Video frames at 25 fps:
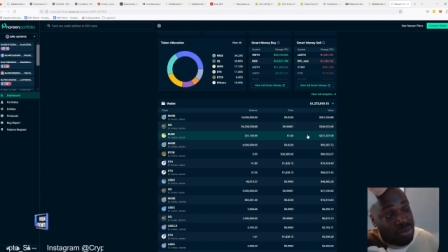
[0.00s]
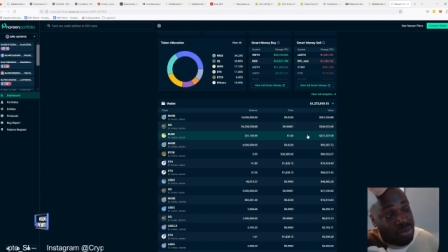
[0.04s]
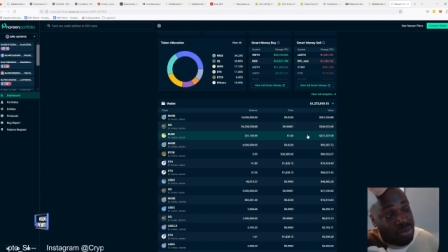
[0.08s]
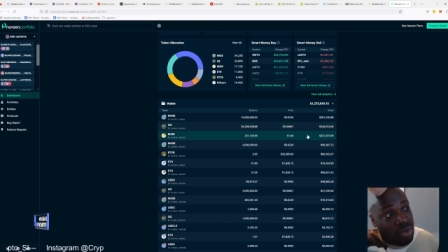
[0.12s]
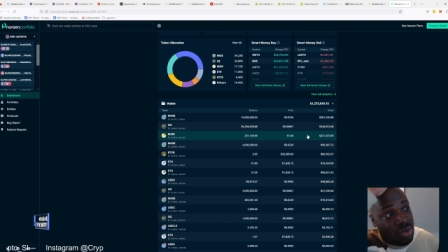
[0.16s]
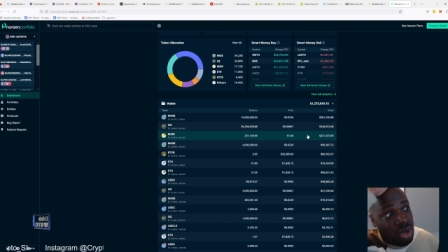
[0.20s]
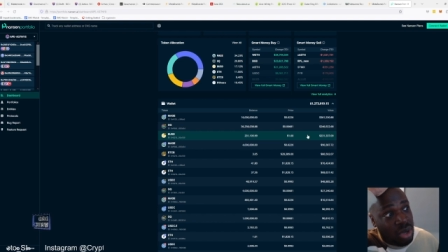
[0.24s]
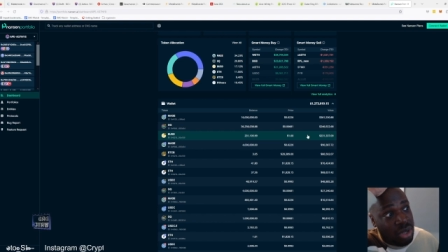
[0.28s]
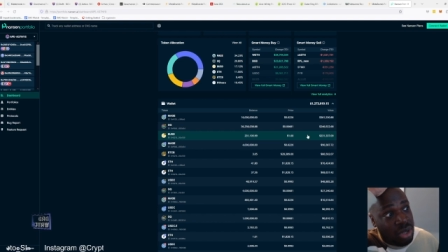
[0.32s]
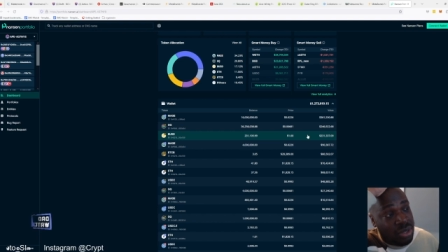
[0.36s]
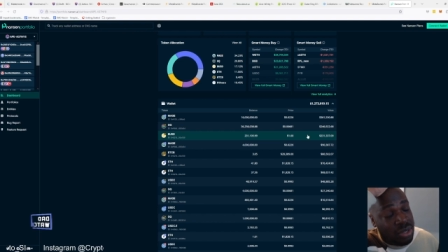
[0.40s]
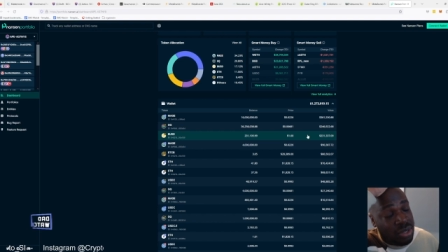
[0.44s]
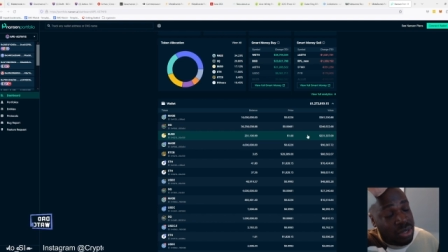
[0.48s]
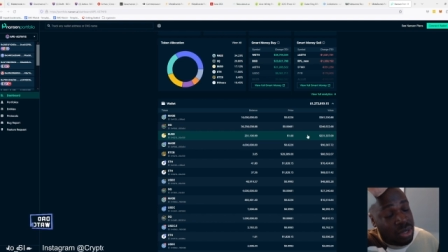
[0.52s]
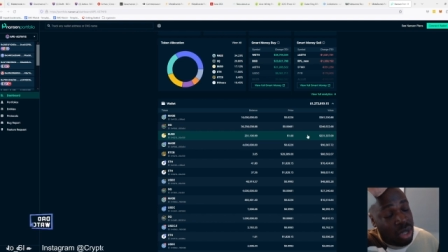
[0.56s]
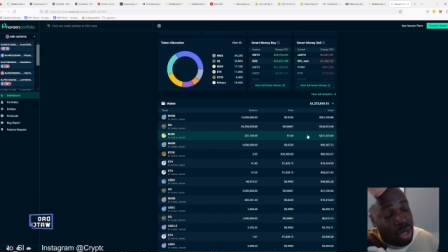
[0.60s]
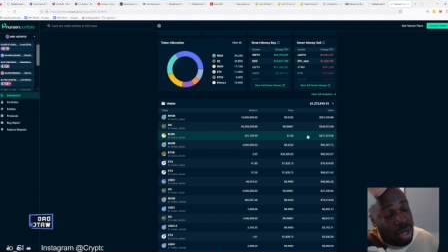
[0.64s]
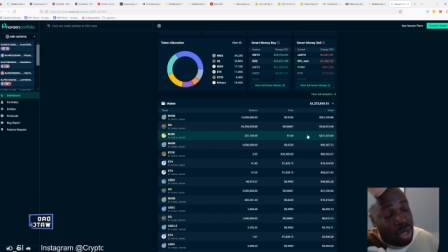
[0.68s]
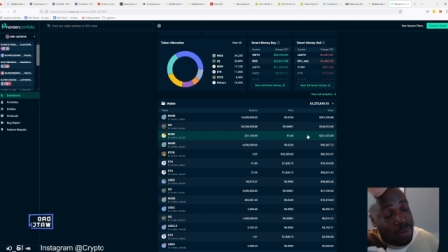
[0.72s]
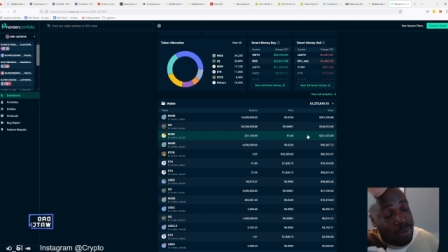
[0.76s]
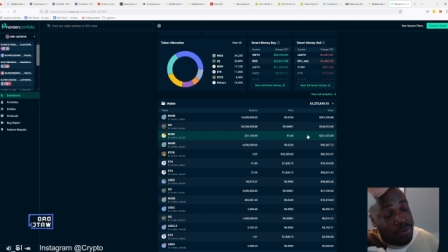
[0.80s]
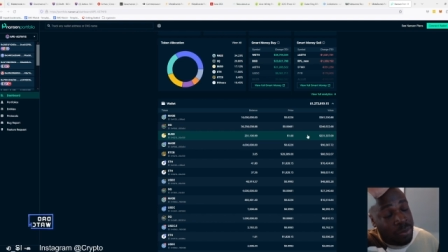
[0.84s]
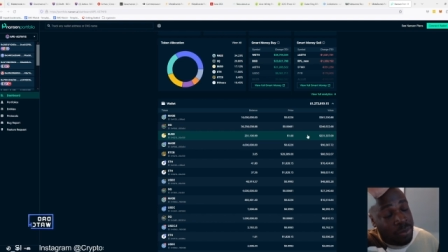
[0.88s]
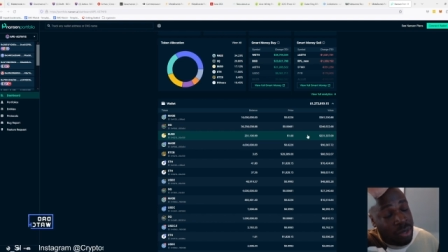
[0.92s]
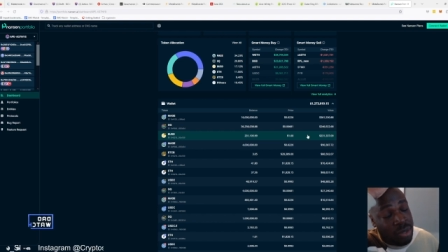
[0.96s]
dollars,
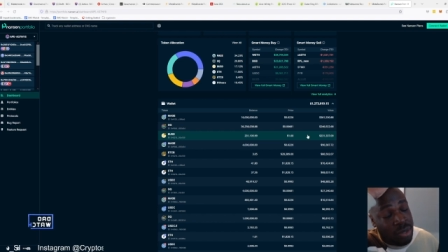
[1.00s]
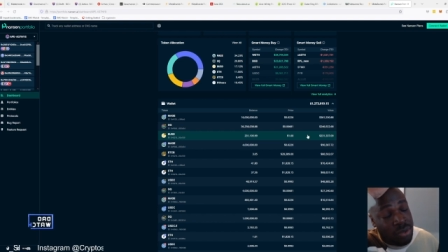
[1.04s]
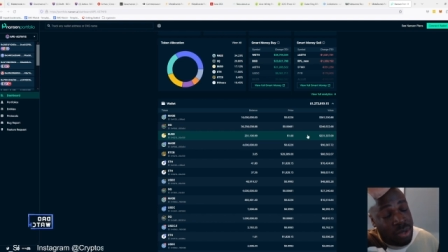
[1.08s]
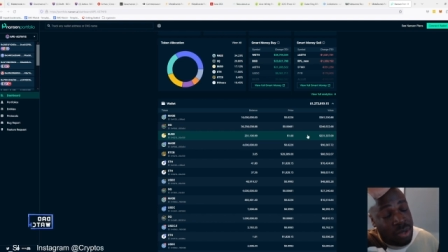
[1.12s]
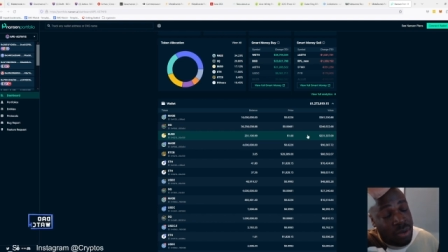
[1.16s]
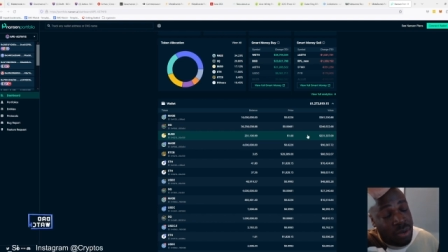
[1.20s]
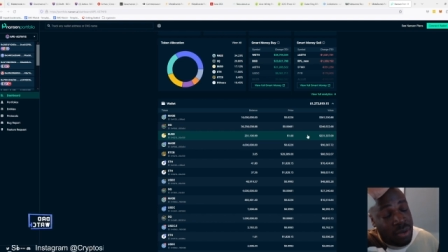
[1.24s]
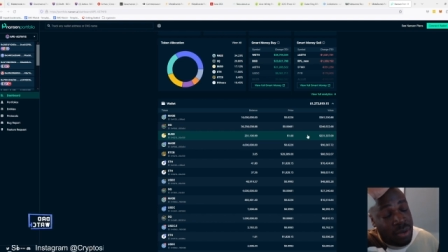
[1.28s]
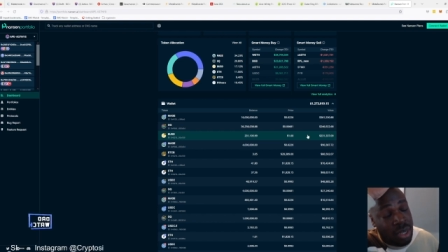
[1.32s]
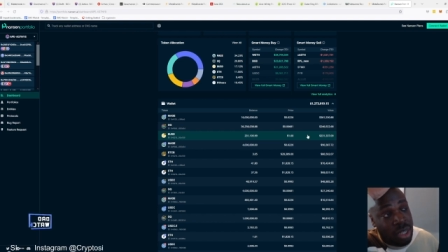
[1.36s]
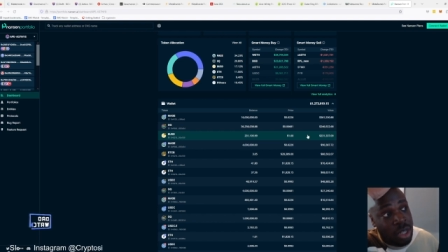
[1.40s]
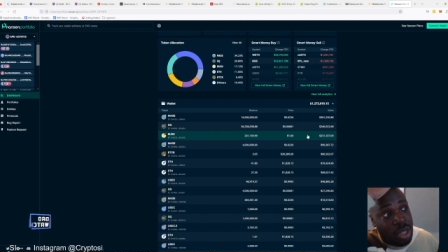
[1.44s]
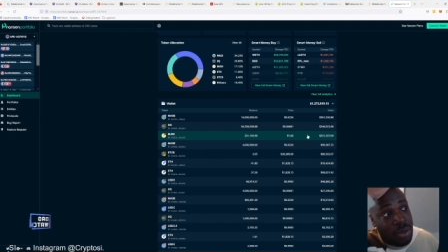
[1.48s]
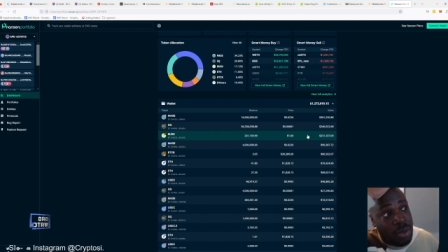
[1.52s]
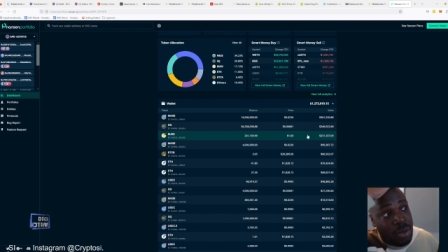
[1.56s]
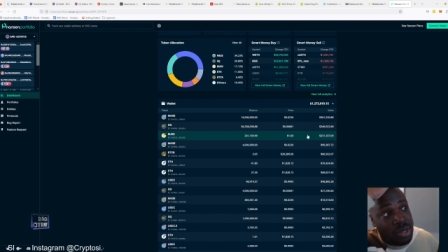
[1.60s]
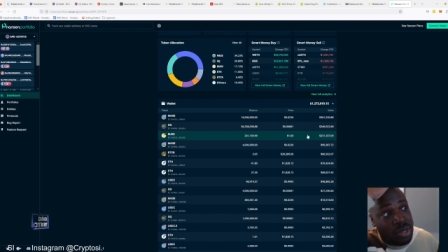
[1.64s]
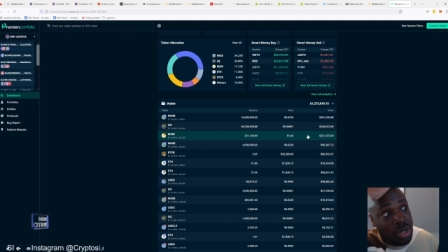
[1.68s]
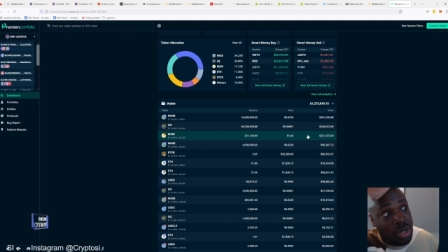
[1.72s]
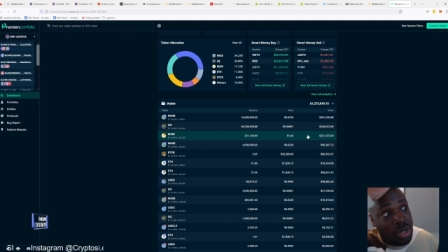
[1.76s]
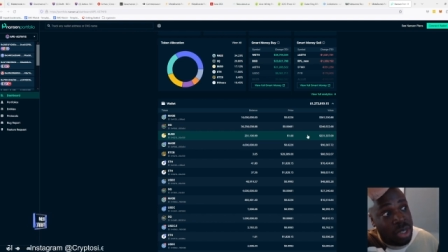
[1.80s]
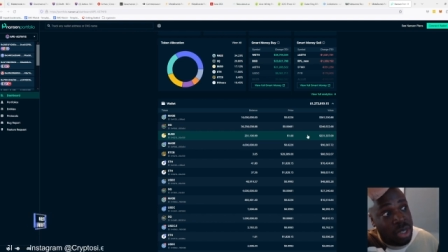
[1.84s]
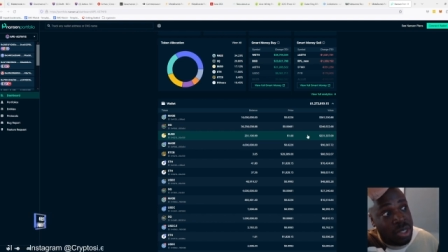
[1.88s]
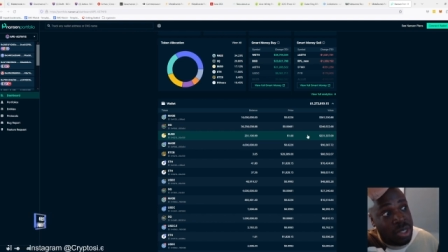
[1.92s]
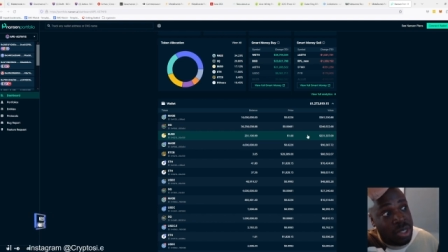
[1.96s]
um, sorry, U S
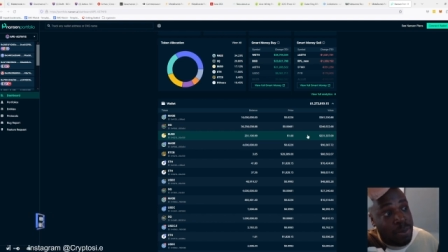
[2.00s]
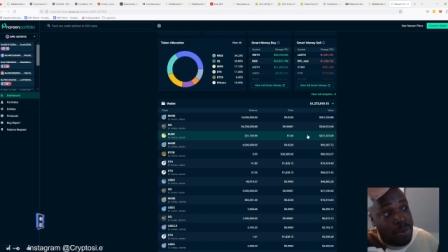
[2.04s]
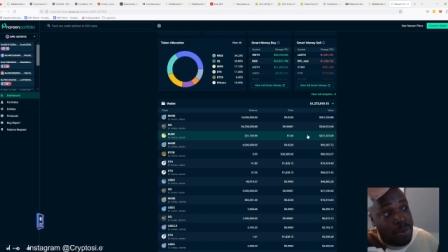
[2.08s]
dollars